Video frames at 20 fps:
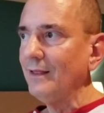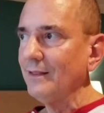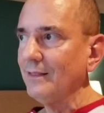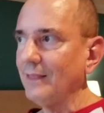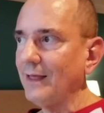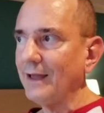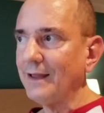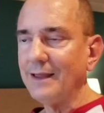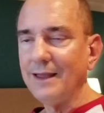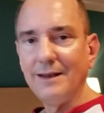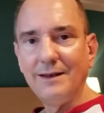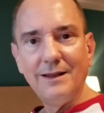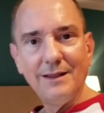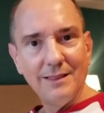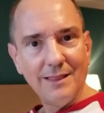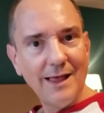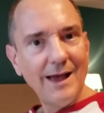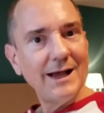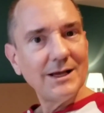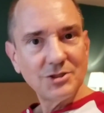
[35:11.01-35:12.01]
like I did
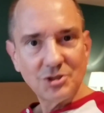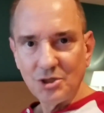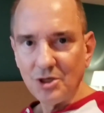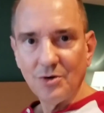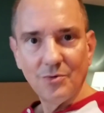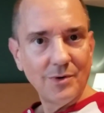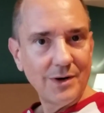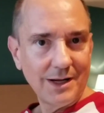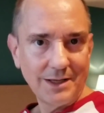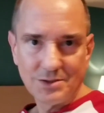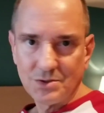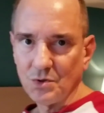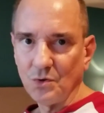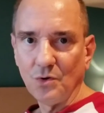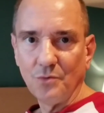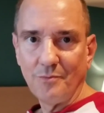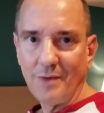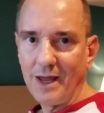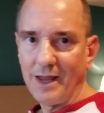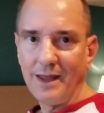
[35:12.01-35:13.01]
last year when I
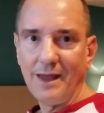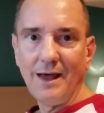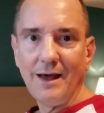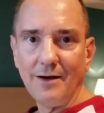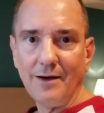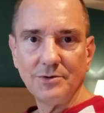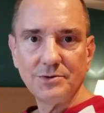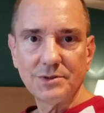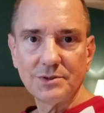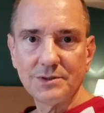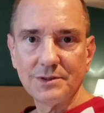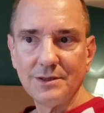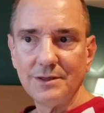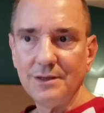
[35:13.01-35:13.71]
sold my house?